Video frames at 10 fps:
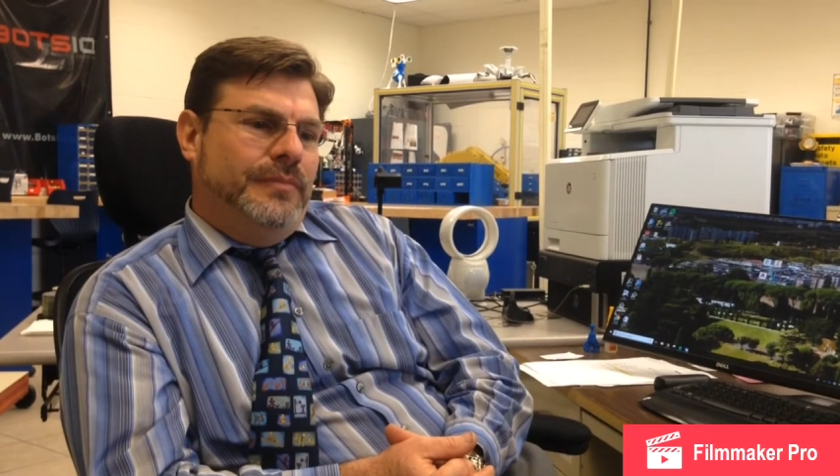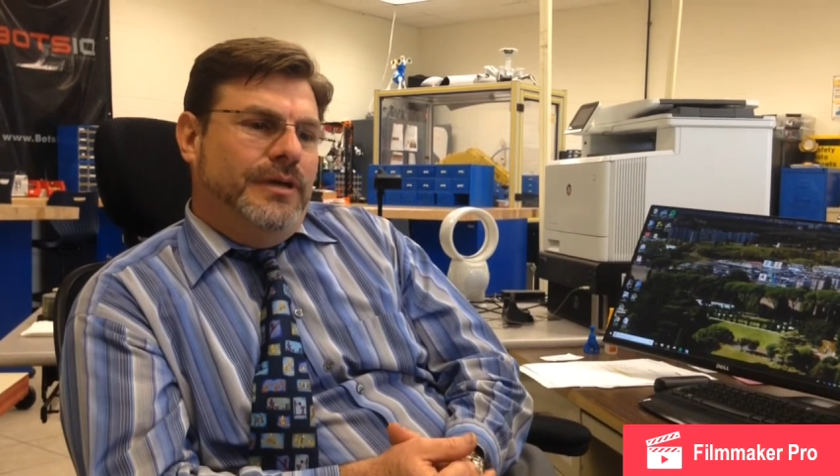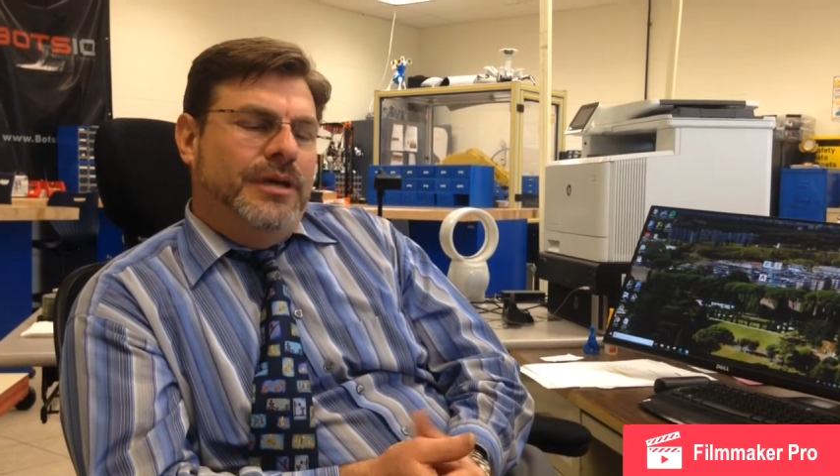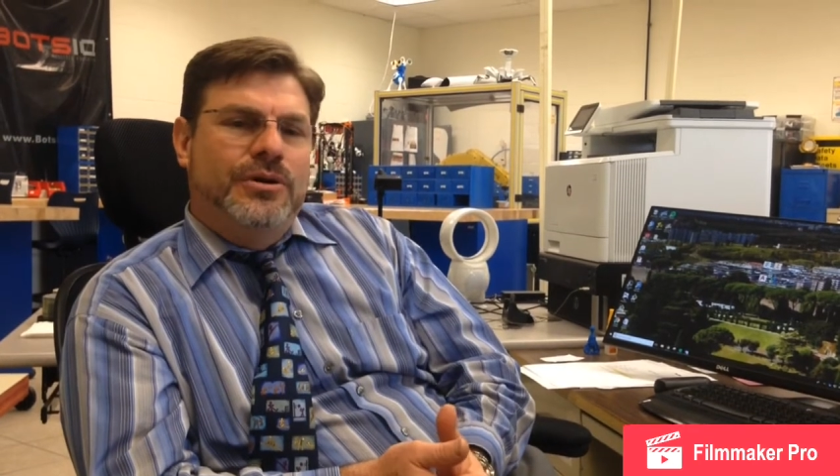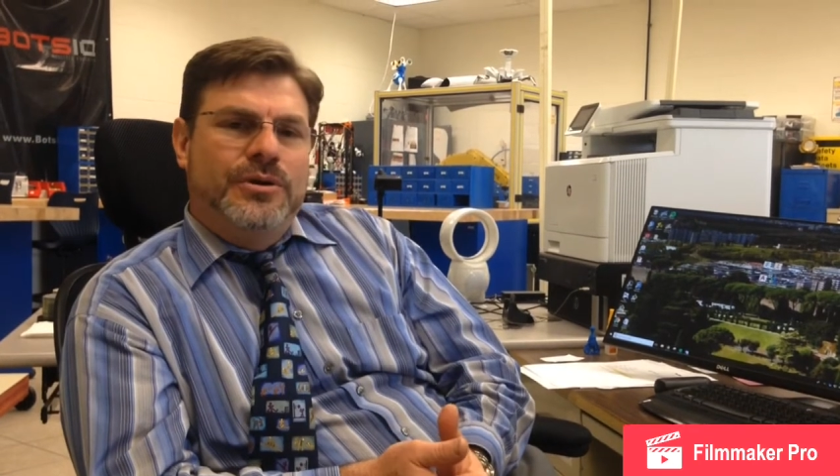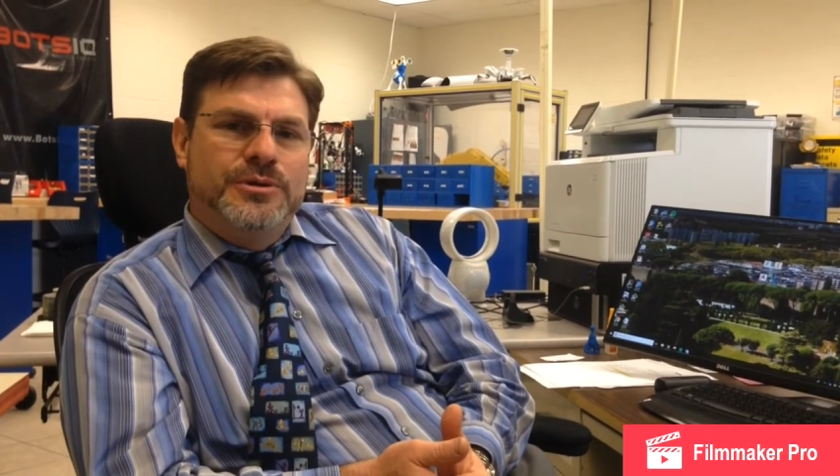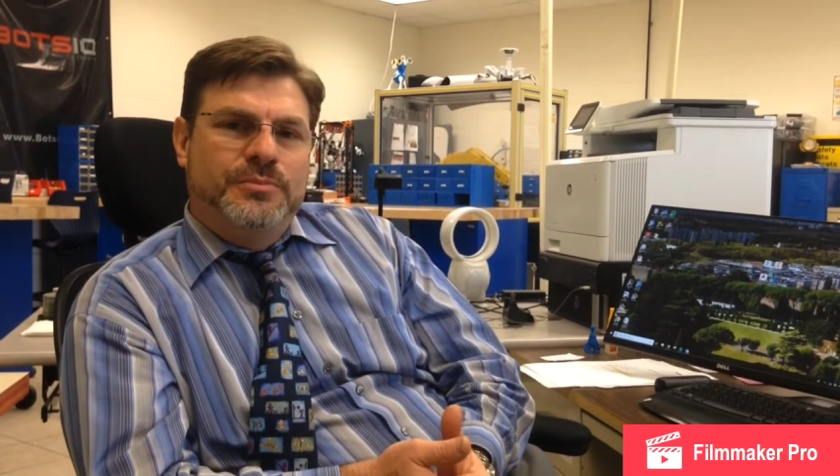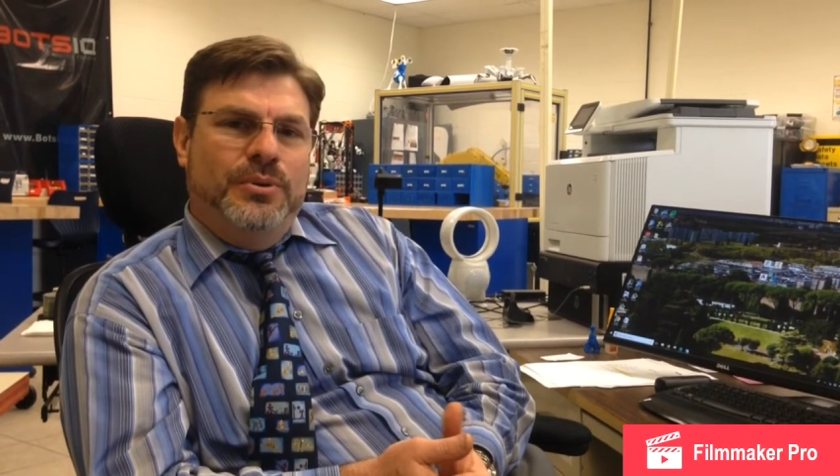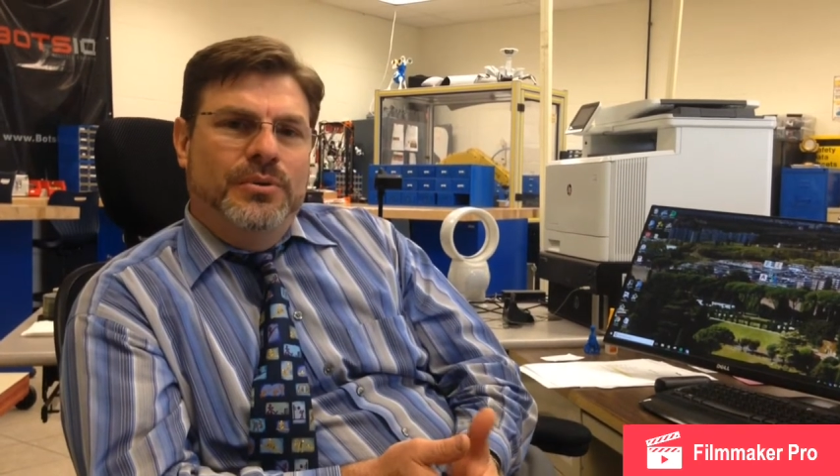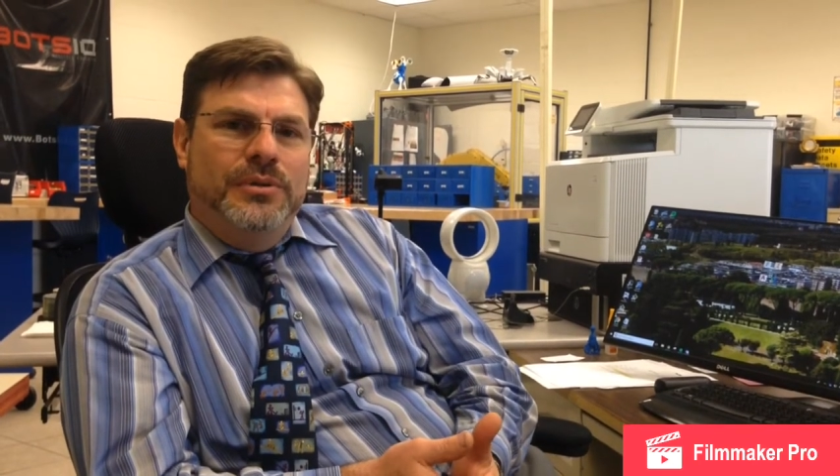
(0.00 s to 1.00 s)
gears,
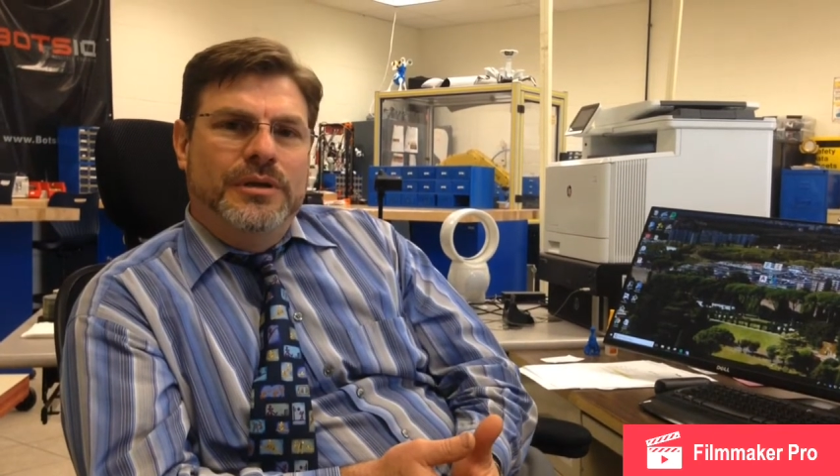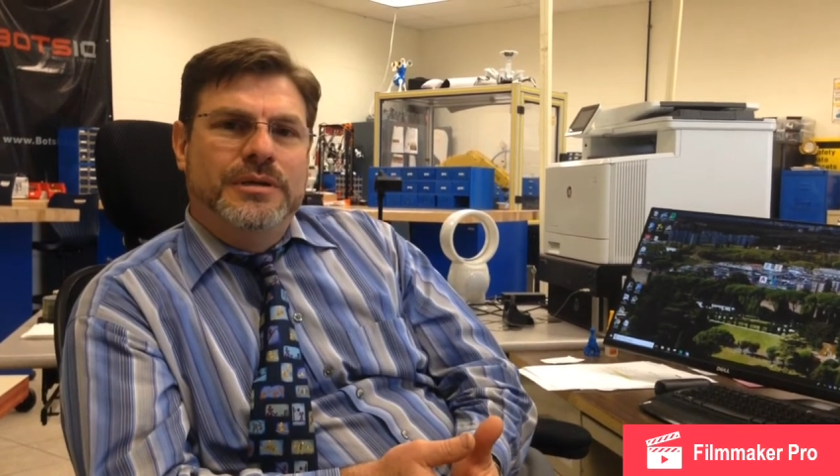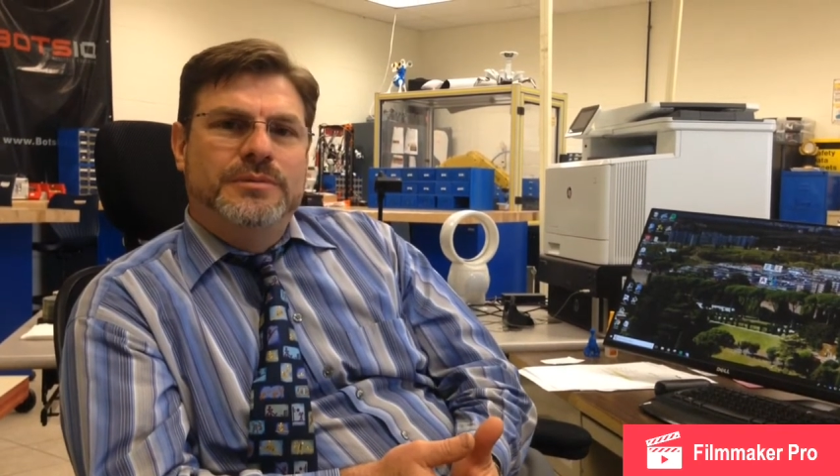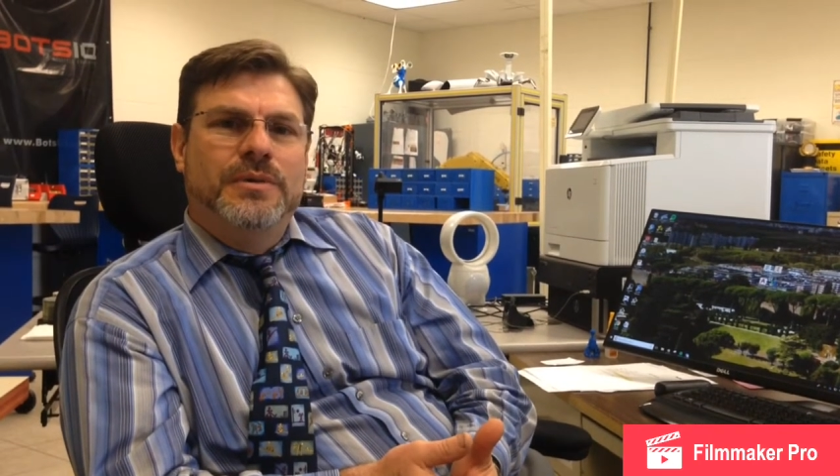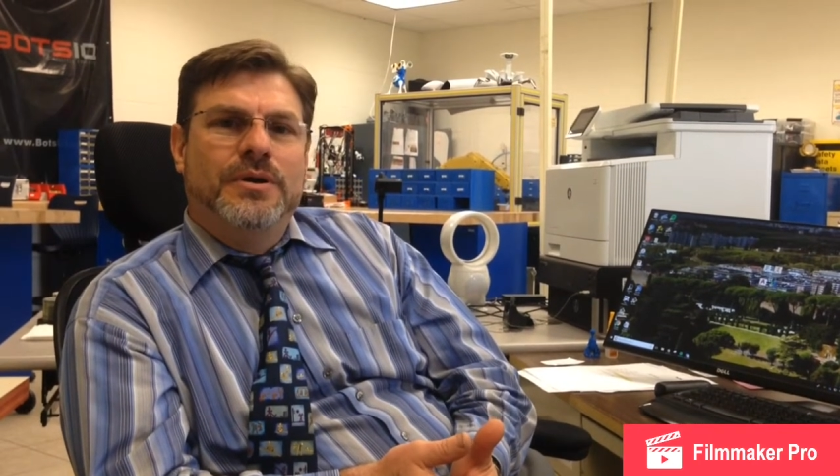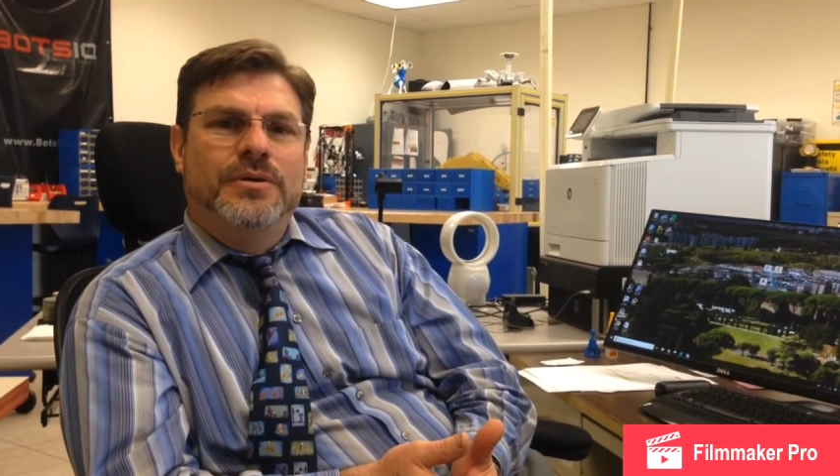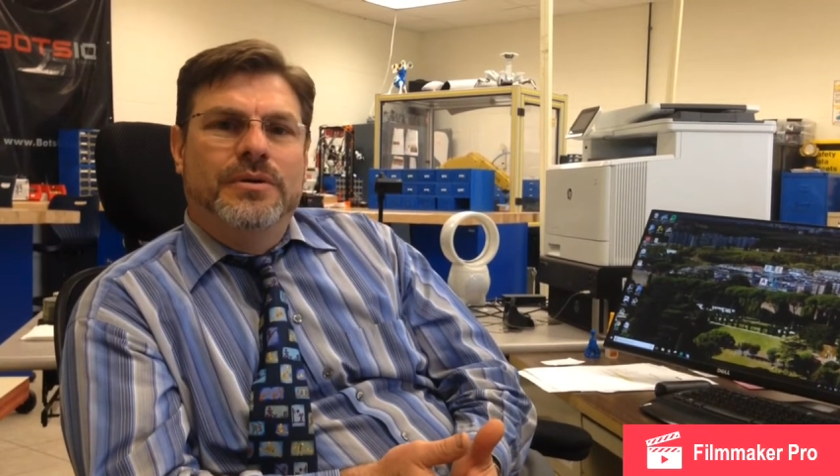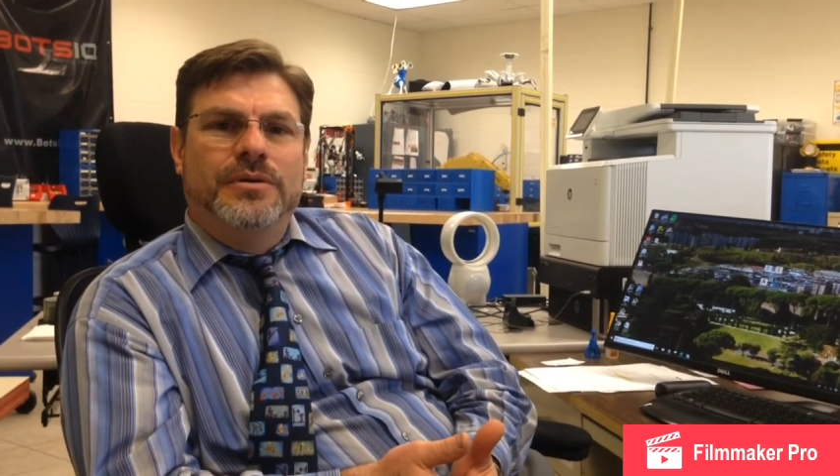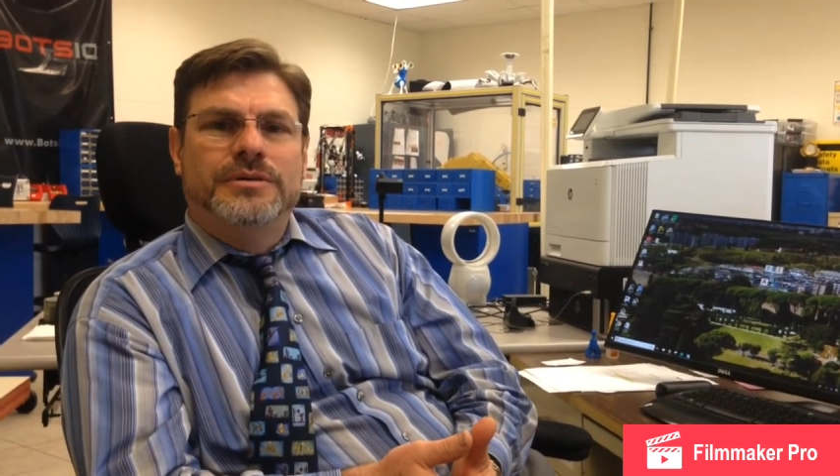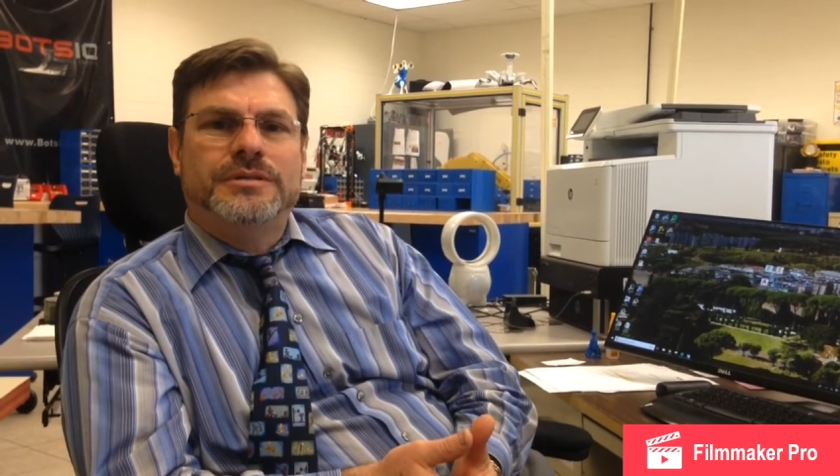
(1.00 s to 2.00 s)
pulleys,
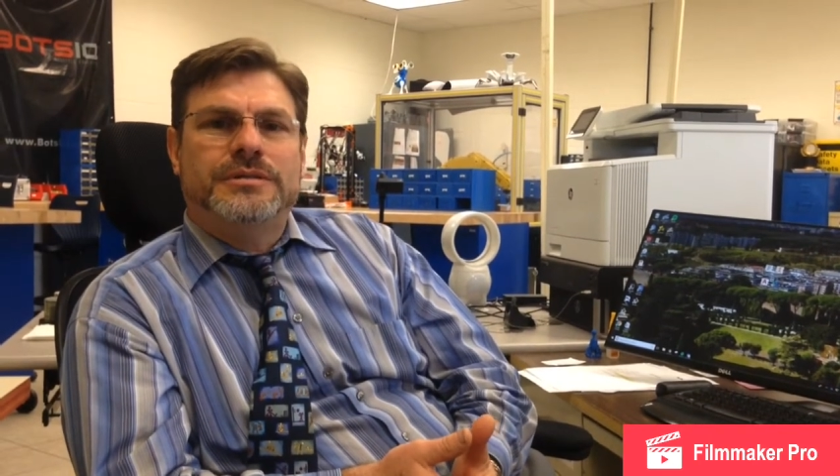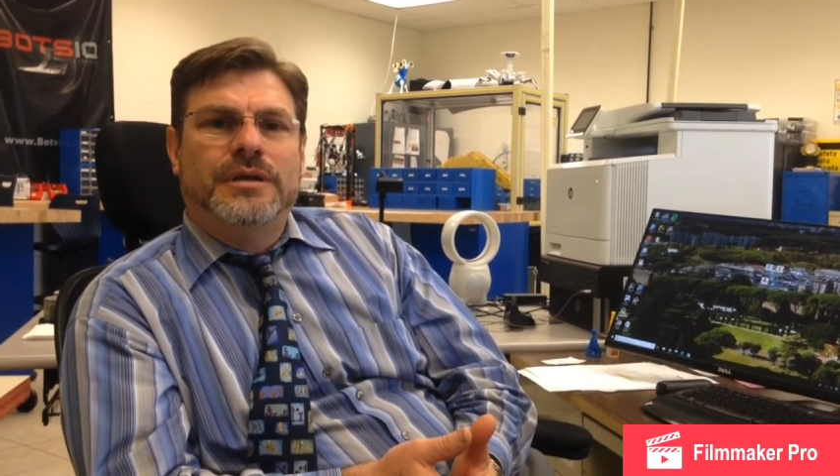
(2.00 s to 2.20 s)
motors,